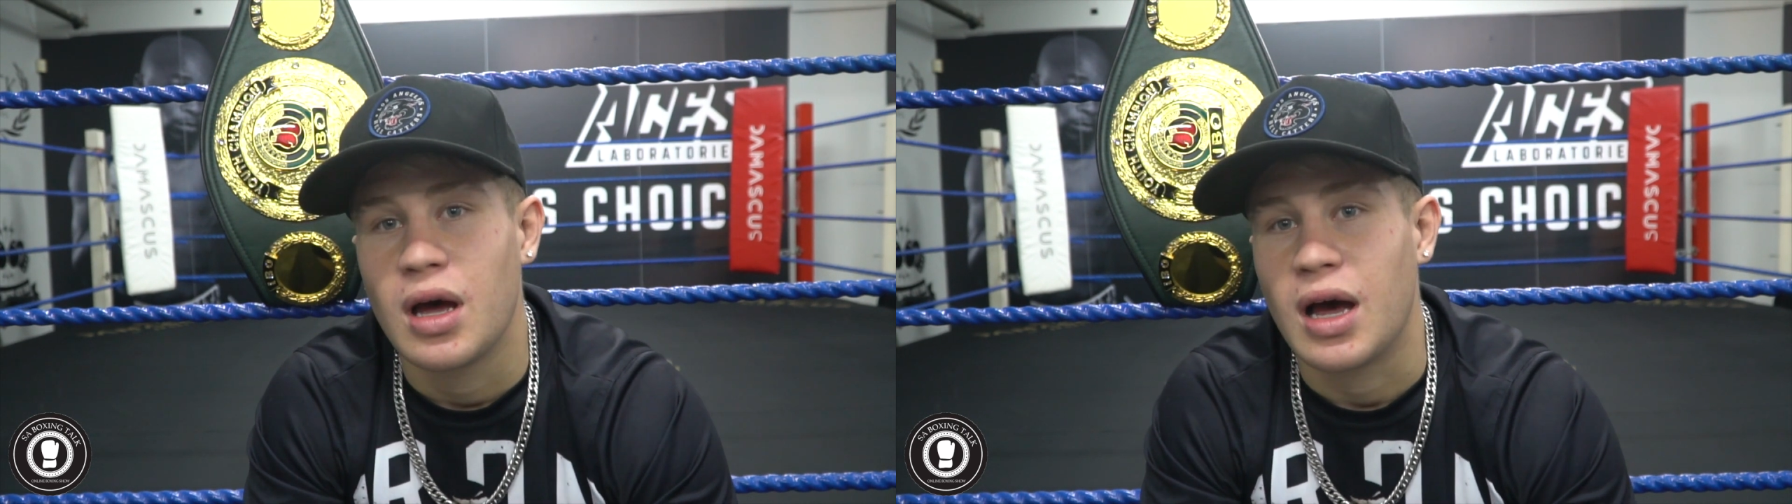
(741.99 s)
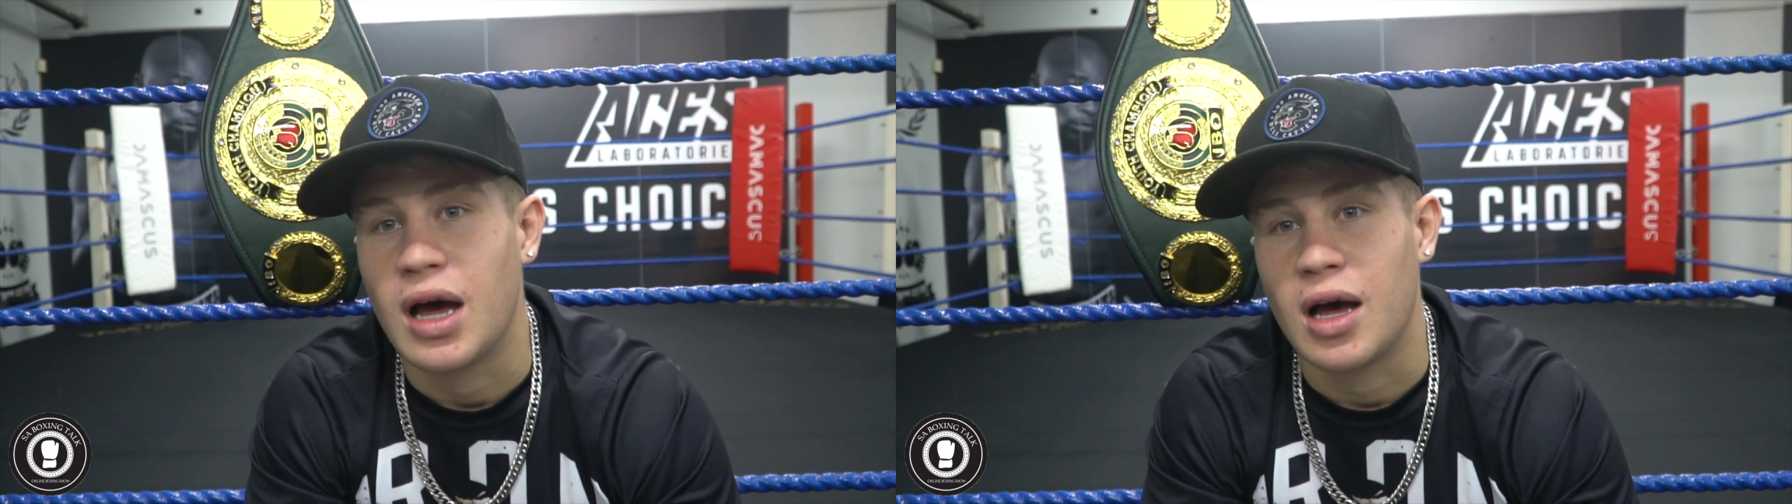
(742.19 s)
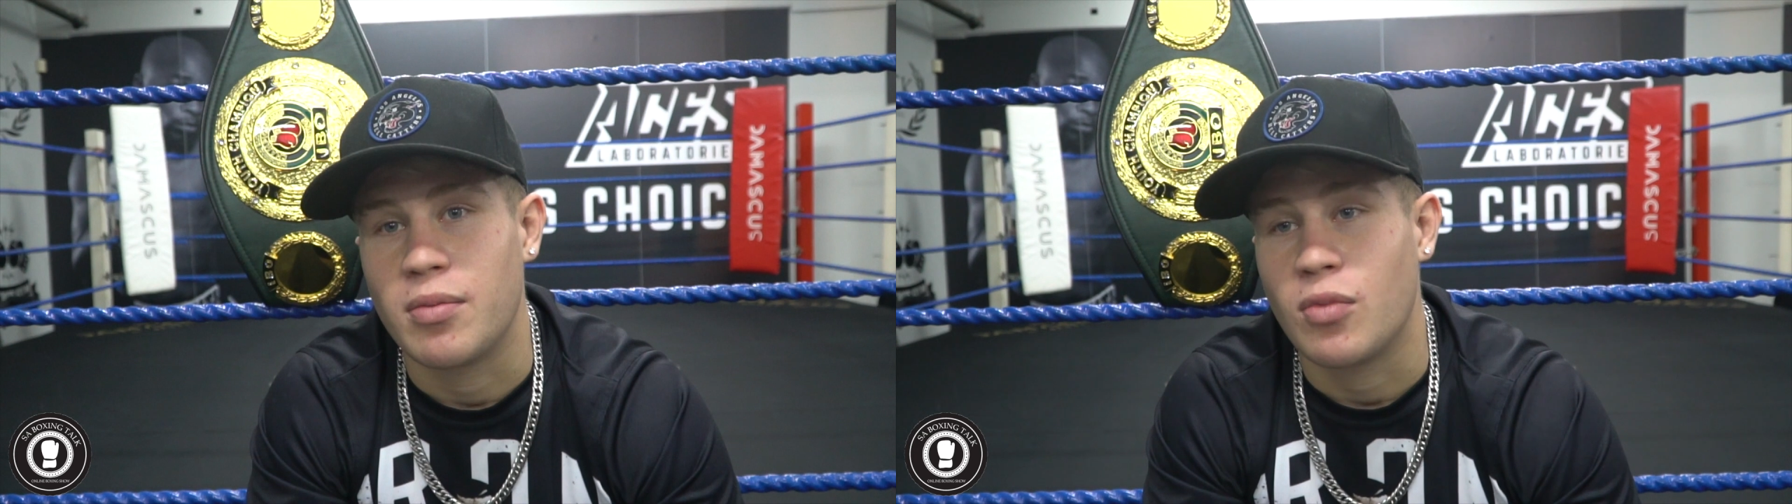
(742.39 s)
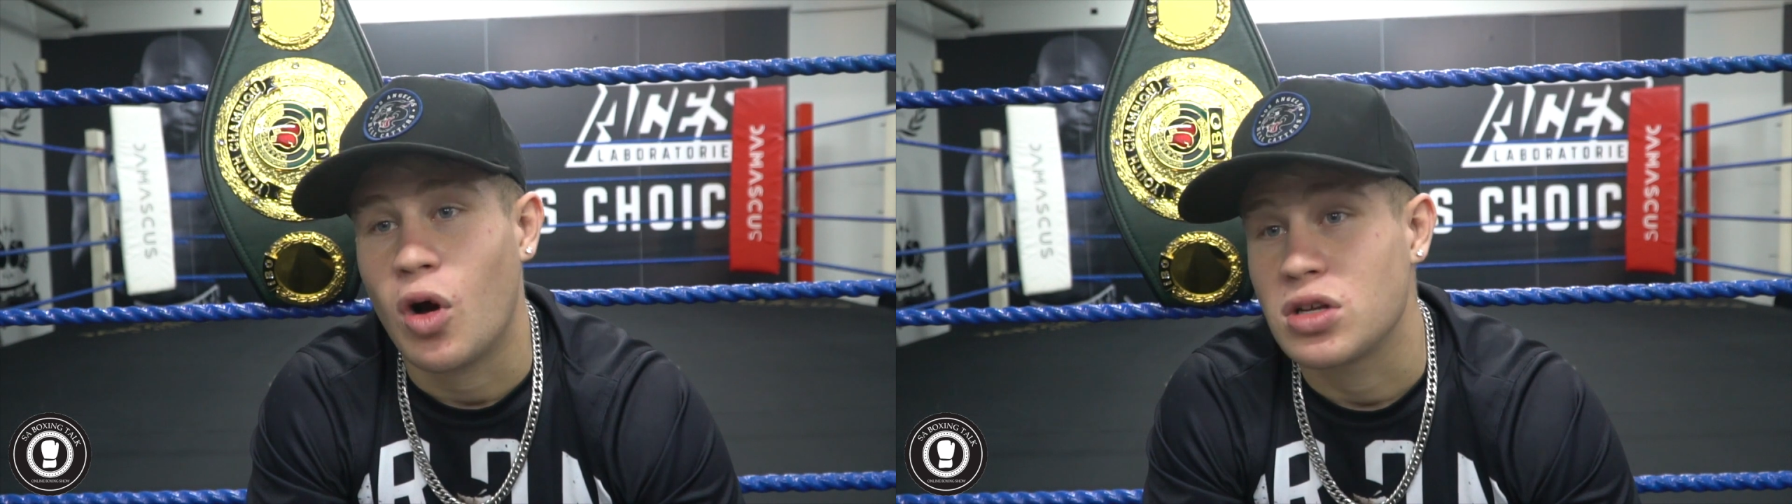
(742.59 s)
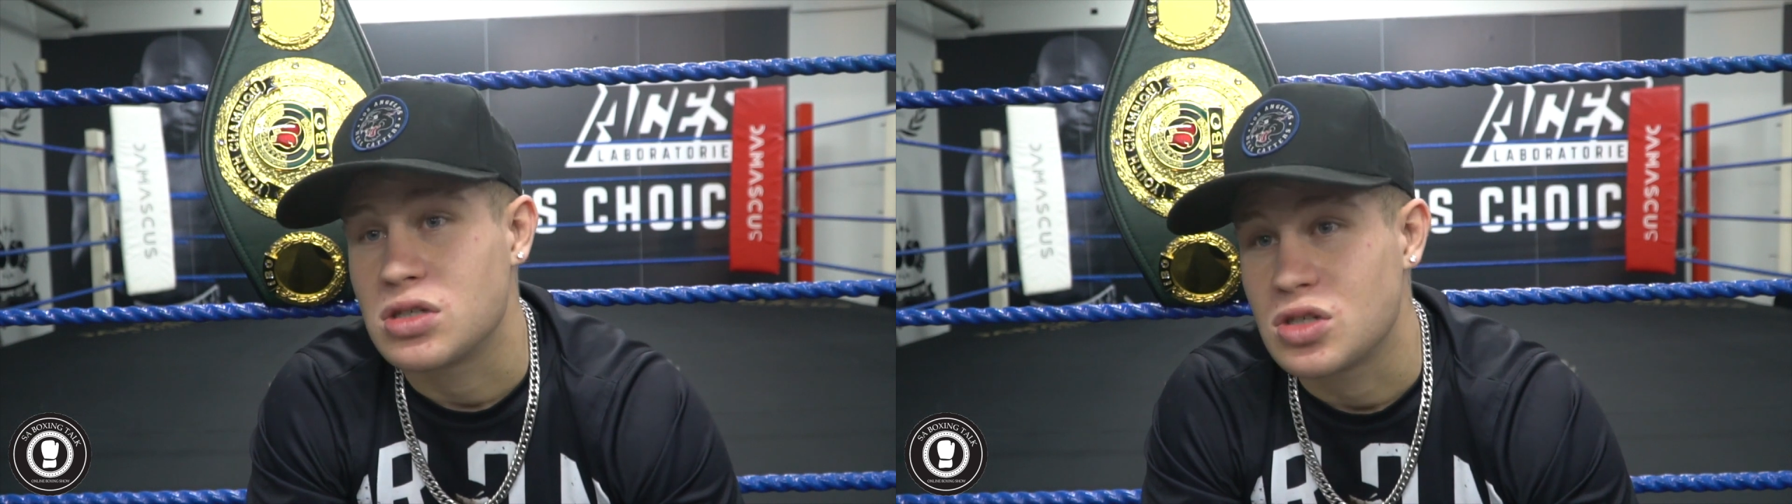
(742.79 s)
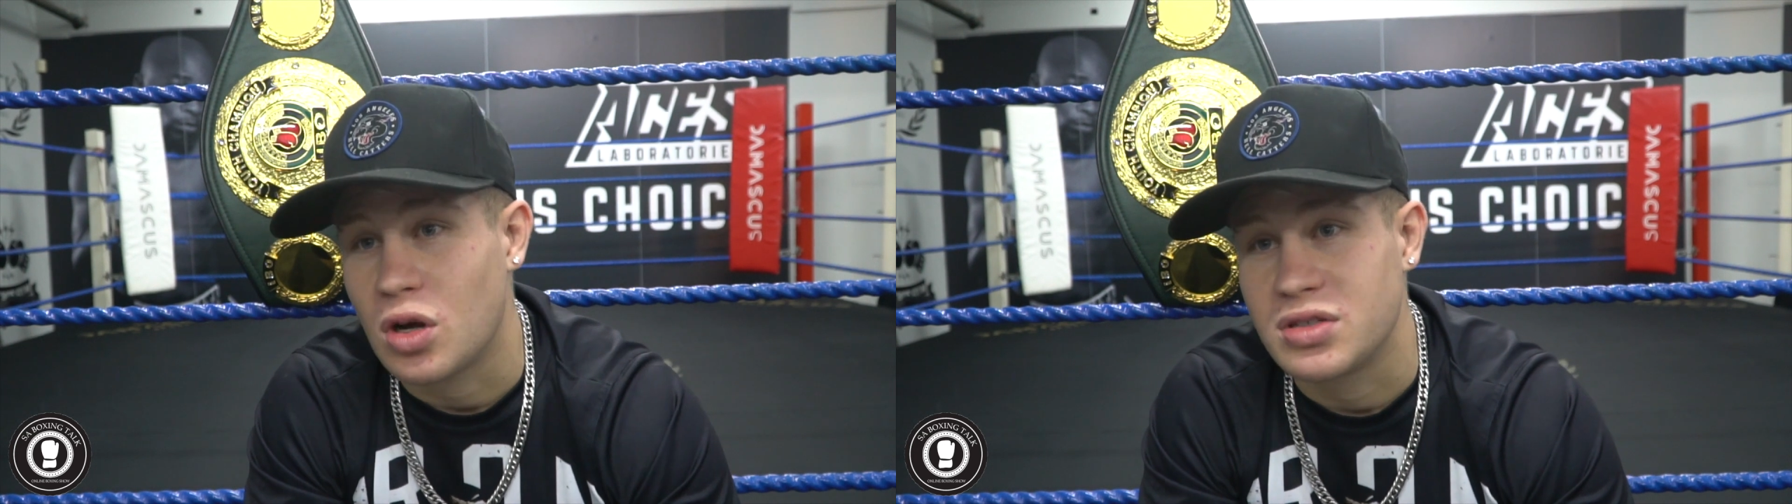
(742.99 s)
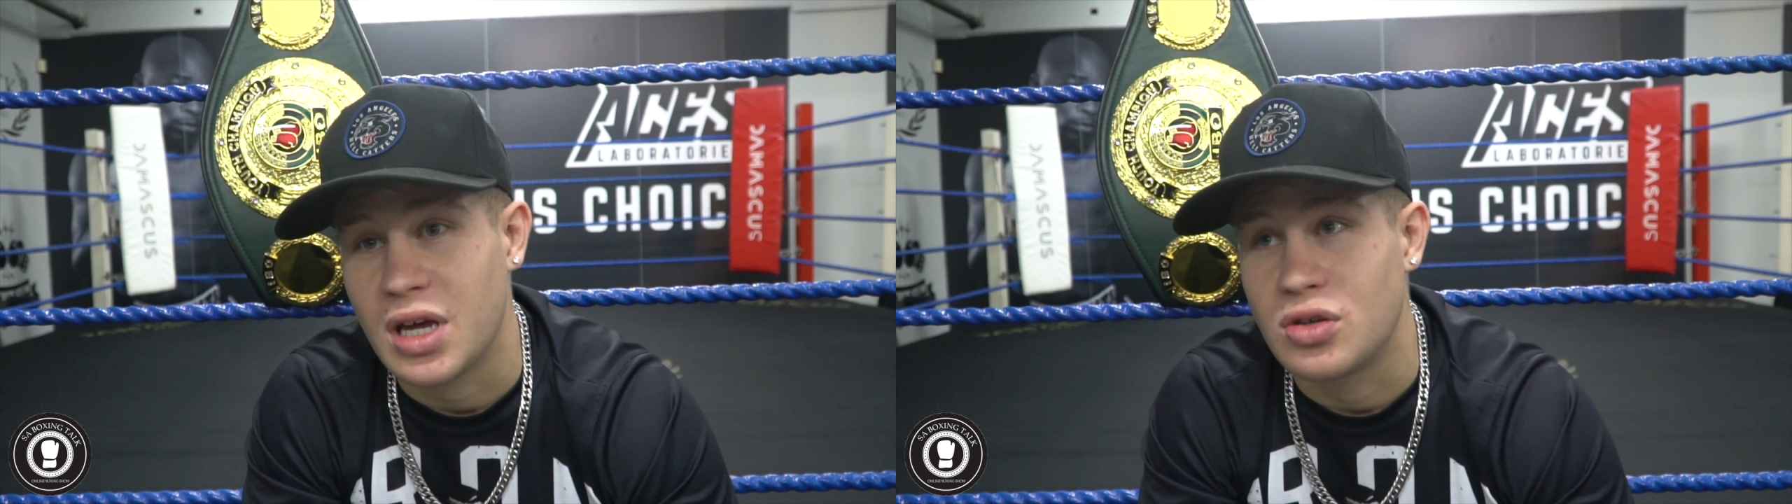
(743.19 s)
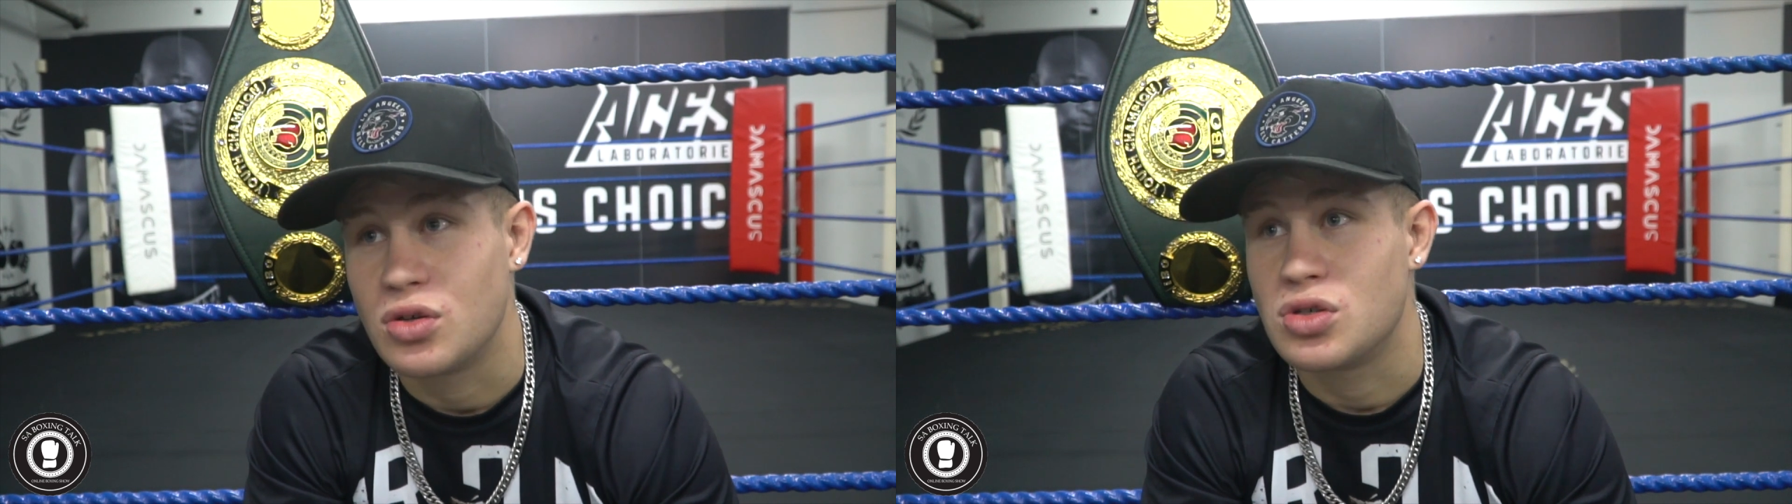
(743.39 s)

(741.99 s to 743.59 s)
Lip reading: Arts and Salt Tattoo